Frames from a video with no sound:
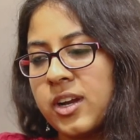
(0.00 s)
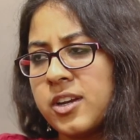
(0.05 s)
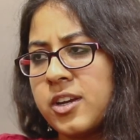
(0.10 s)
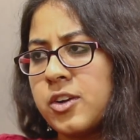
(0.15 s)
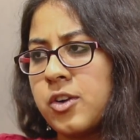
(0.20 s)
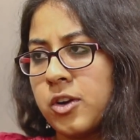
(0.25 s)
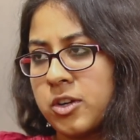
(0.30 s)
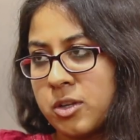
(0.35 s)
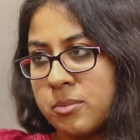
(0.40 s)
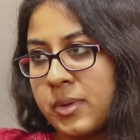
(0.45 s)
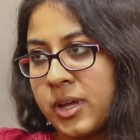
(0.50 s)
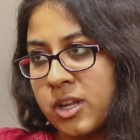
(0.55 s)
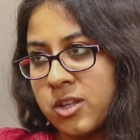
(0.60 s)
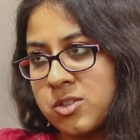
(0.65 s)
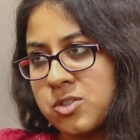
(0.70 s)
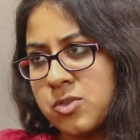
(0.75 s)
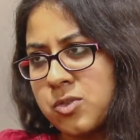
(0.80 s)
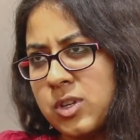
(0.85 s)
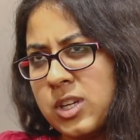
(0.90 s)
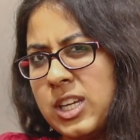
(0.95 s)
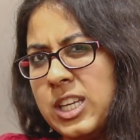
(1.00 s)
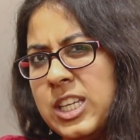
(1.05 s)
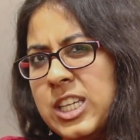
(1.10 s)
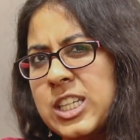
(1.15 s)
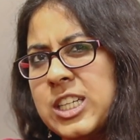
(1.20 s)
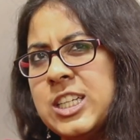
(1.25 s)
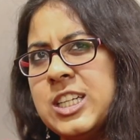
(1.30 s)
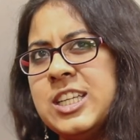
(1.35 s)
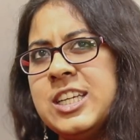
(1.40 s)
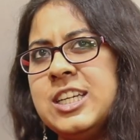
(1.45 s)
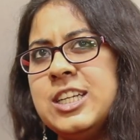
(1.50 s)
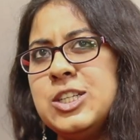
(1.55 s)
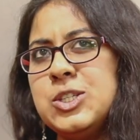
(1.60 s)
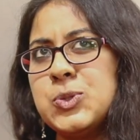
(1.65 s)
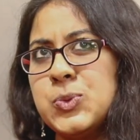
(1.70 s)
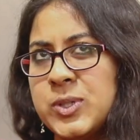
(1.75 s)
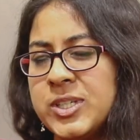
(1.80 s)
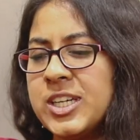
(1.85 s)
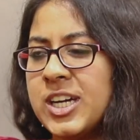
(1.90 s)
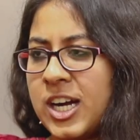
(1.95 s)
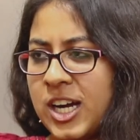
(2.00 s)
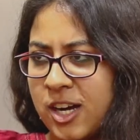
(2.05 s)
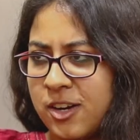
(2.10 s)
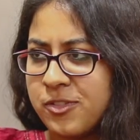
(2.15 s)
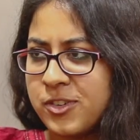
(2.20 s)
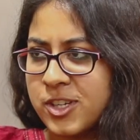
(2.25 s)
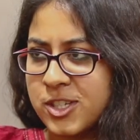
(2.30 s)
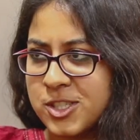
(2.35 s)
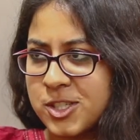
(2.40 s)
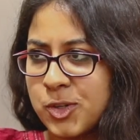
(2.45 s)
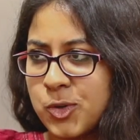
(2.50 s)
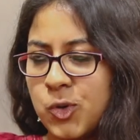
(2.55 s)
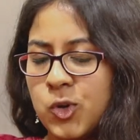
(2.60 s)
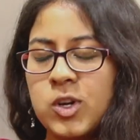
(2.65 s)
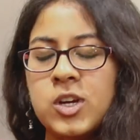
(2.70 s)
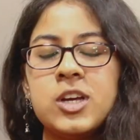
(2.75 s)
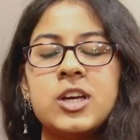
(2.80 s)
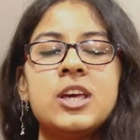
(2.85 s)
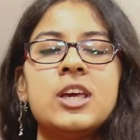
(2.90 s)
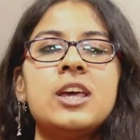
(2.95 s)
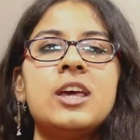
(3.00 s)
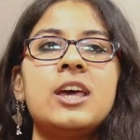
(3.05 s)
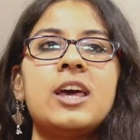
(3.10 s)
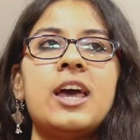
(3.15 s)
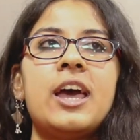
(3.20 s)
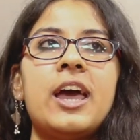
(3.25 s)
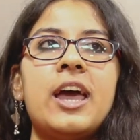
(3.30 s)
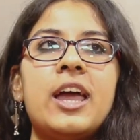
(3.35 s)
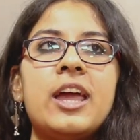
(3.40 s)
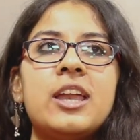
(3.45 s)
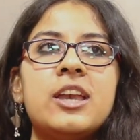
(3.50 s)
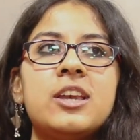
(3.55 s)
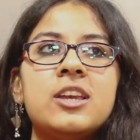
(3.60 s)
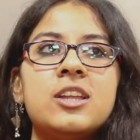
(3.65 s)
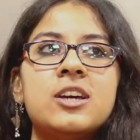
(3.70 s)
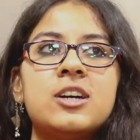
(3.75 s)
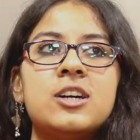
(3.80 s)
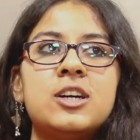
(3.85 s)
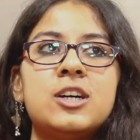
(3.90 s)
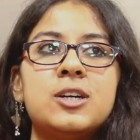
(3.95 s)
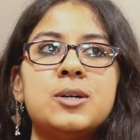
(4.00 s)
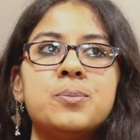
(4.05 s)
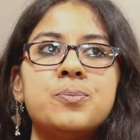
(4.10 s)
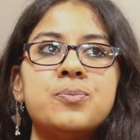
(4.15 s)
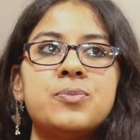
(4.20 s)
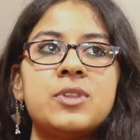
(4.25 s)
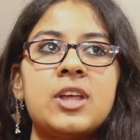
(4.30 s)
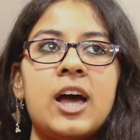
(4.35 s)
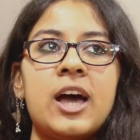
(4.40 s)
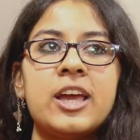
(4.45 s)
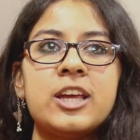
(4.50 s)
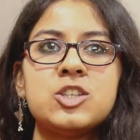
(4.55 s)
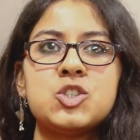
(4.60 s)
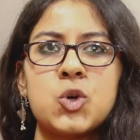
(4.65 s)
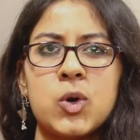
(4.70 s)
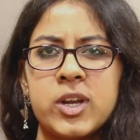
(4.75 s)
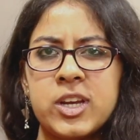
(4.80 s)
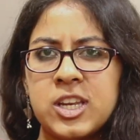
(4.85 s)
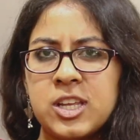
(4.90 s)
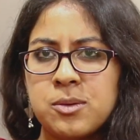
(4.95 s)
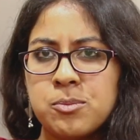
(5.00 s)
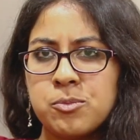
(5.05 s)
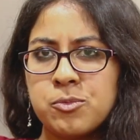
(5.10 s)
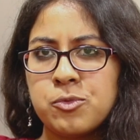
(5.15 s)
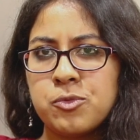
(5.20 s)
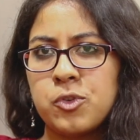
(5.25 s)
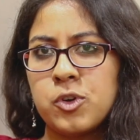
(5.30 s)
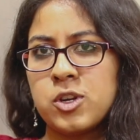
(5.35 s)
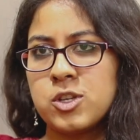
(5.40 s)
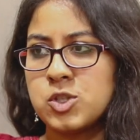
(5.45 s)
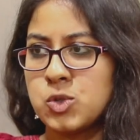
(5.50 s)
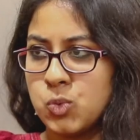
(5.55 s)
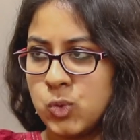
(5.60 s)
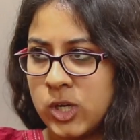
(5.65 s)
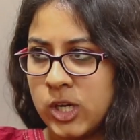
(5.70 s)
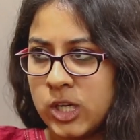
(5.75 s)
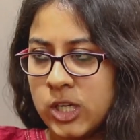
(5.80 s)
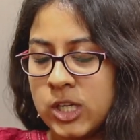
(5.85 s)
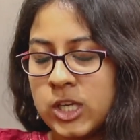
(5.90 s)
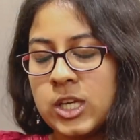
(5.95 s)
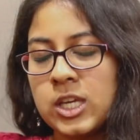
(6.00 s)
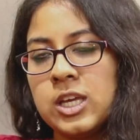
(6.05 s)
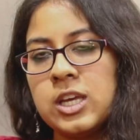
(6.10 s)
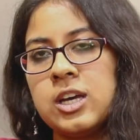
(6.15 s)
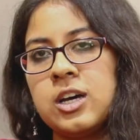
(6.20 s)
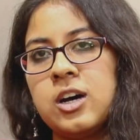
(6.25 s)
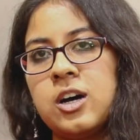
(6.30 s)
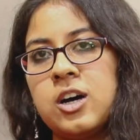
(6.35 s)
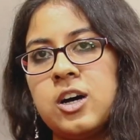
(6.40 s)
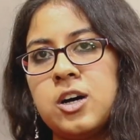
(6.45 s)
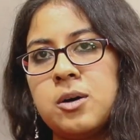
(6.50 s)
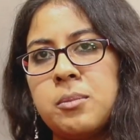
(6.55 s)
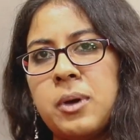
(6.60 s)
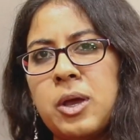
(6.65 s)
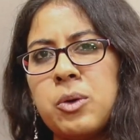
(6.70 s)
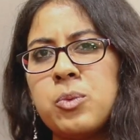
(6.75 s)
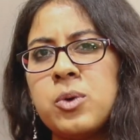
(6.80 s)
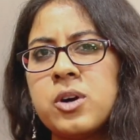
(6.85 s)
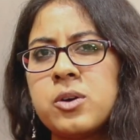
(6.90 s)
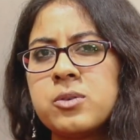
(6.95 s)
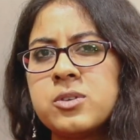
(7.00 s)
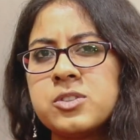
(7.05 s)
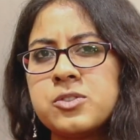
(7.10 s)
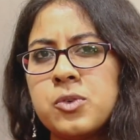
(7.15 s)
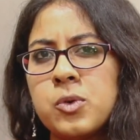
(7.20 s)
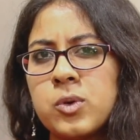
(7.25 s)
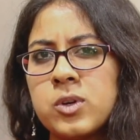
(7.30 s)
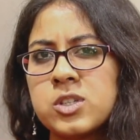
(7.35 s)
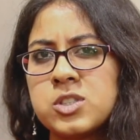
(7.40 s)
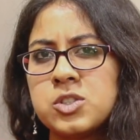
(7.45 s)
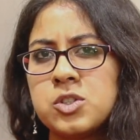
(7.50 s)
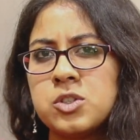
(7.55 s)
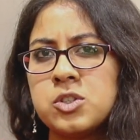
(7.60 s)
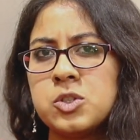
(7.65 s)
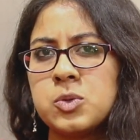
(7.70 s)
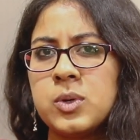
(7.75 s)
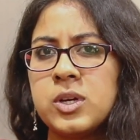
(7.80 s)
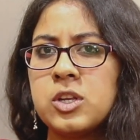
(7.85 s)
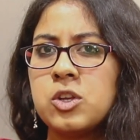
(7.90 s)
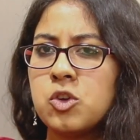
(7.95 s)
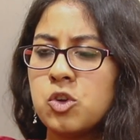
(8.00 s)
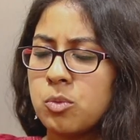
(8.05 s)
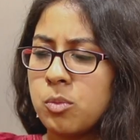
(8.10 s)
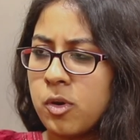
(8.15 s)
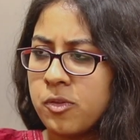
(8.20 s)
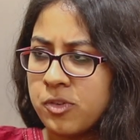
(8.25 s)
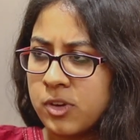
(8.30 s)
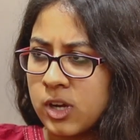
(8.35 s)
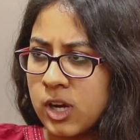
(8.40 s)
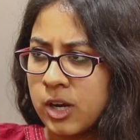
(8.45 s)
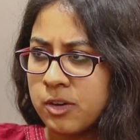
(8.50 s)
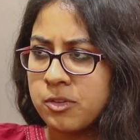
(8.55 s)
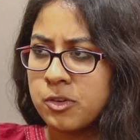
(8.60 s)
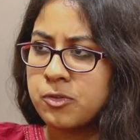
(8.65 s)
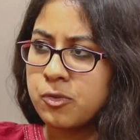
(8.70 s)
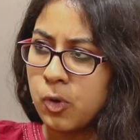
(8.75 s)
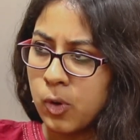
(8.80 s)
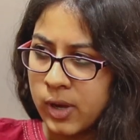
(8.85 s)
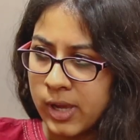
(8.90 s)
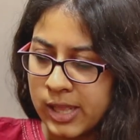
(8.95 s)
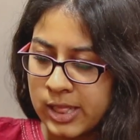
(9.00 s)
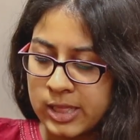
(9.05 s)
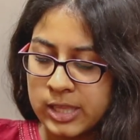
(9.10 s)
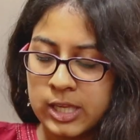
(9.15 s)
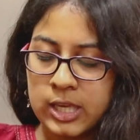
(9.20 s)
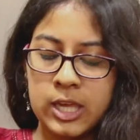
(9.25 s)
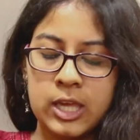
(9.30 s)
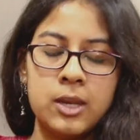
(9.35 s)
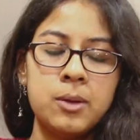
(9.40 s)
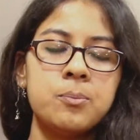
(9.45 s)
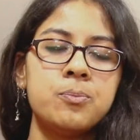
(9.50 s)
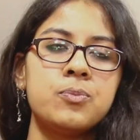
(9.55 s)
under Dr. Manansuri nearly 2.5 years ago, and I joined him for a Sura. My work was focused on doing neuromorphic hardware for healthcare